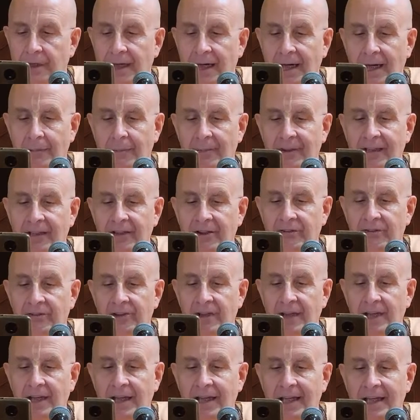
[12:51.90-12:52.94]
because
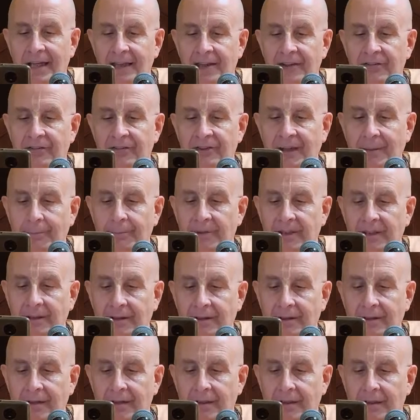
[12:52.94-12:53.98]
he
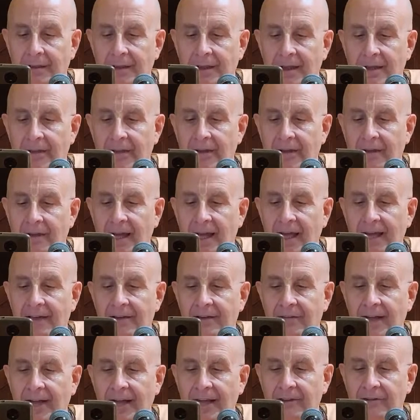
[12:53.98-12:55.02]
accepted the line of
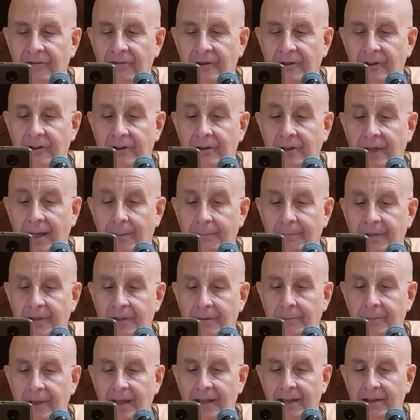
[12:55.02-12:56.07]
action adopted
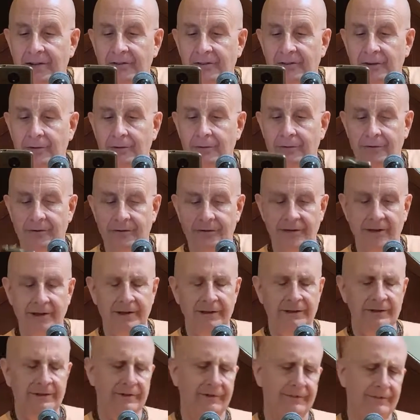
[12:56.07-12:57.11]
by his own sons.